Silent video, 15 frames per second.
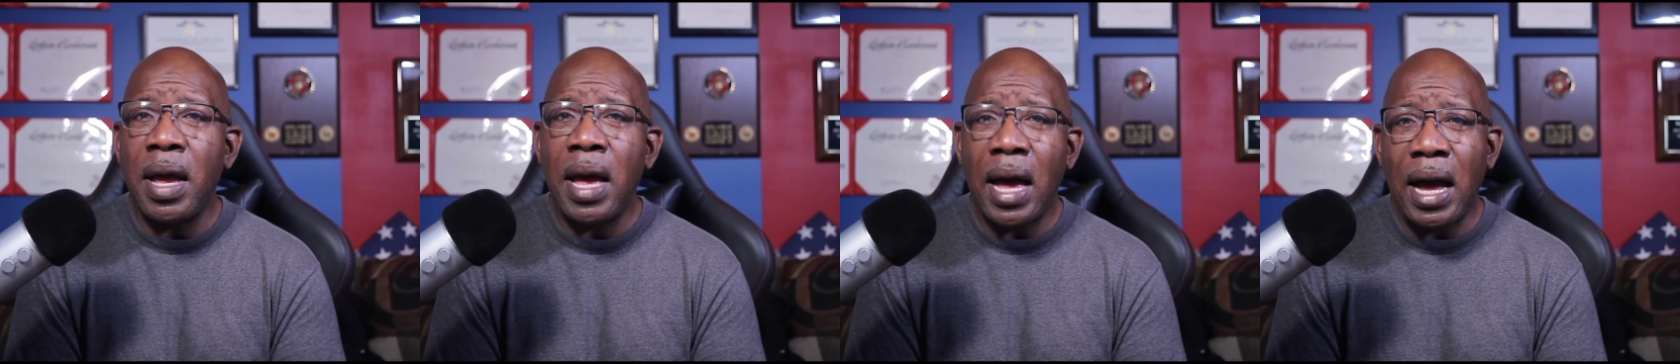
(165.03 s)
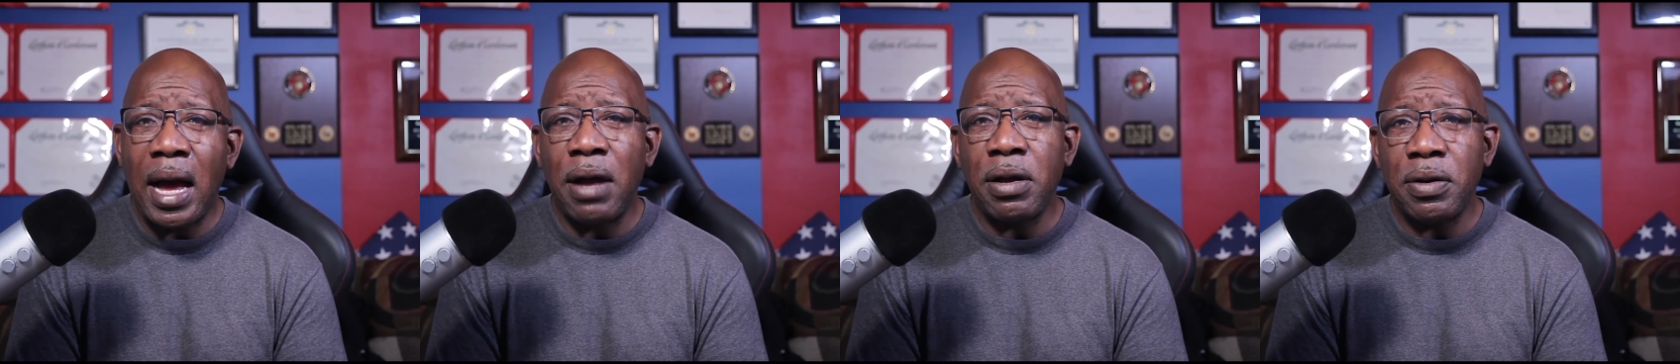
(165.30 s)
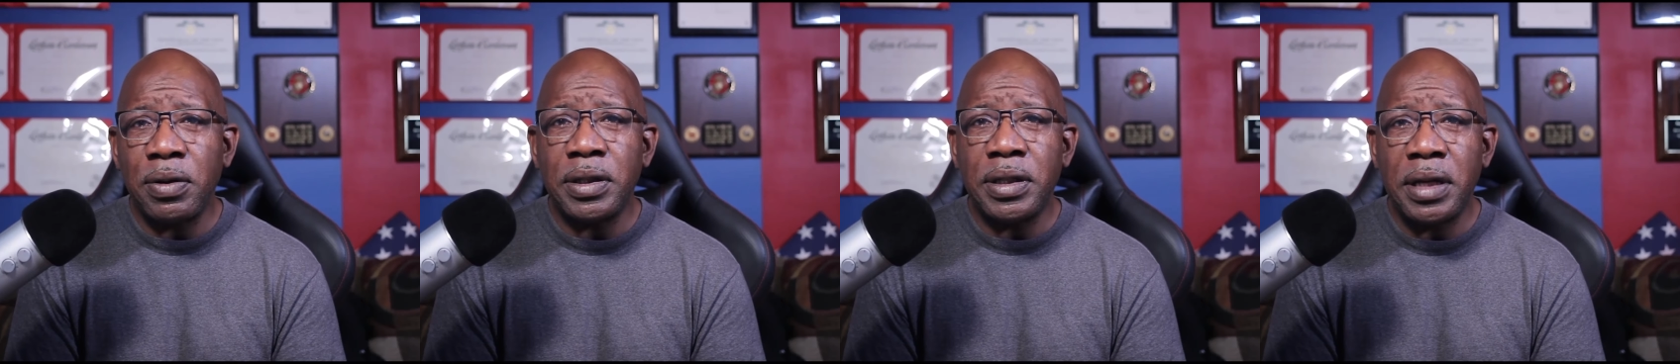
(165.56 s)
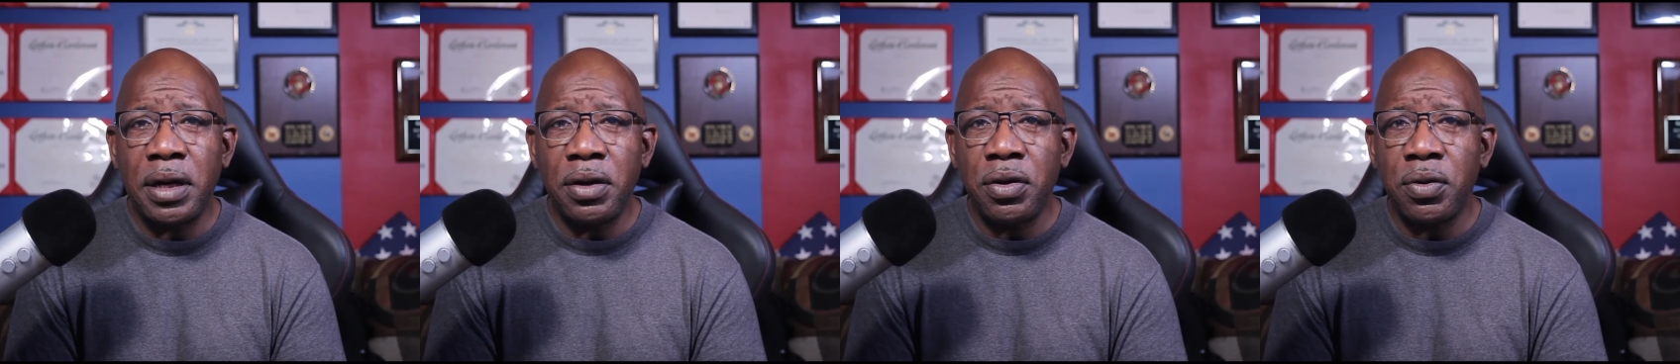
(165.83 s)
I will
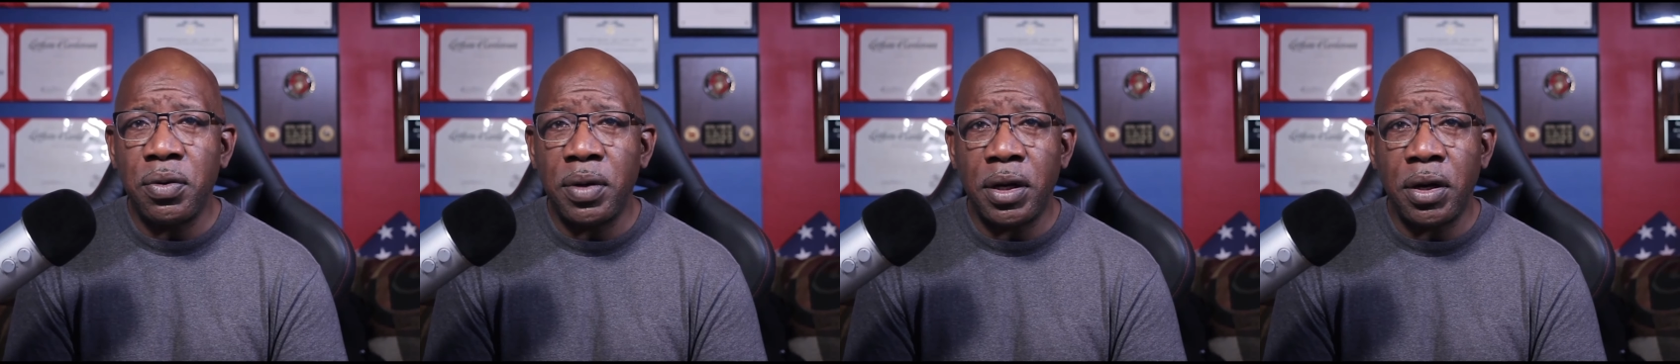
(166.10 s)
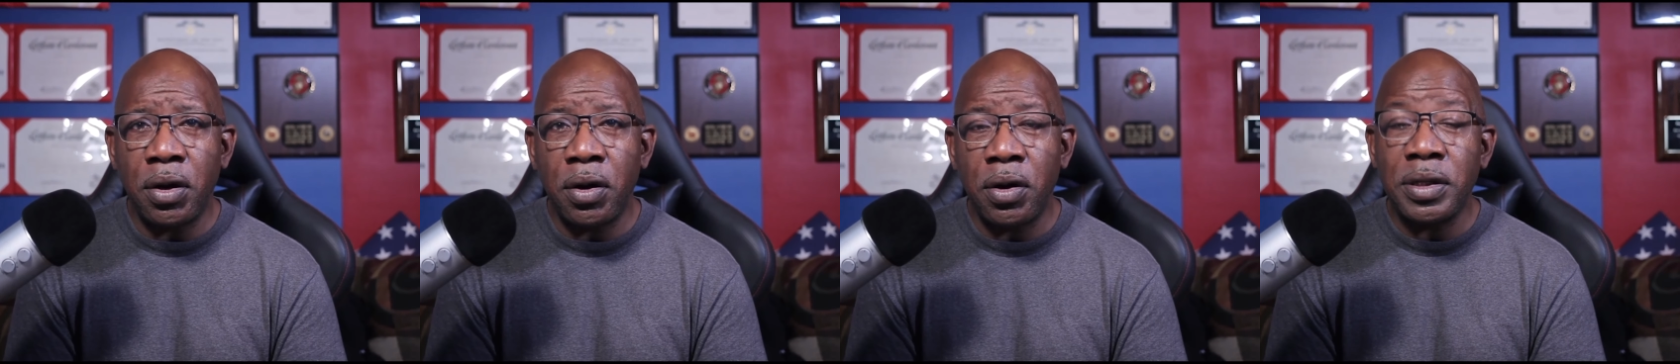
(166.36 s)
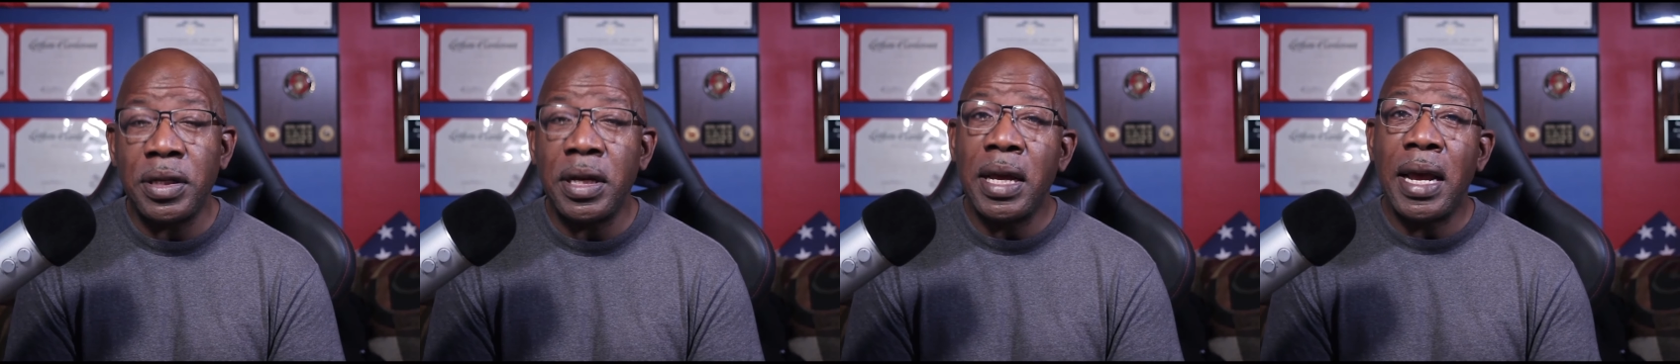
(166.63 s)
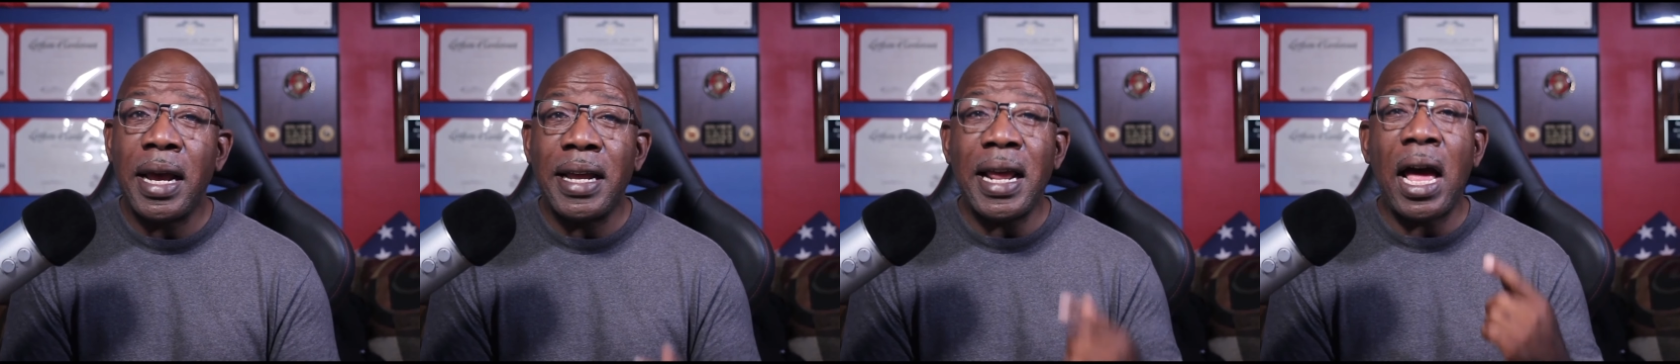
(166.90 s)
tell you it hurts,
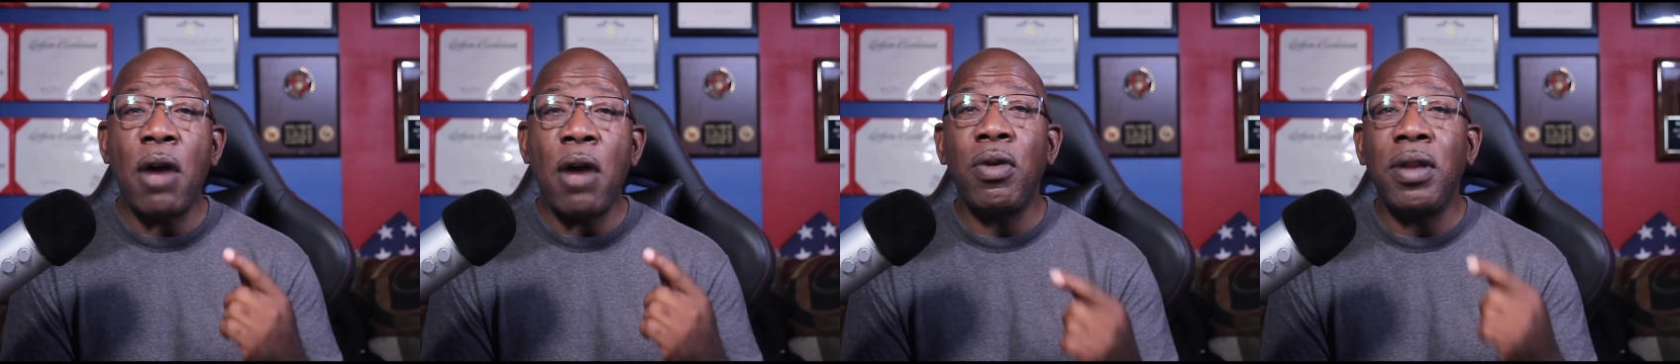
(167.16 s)
and I will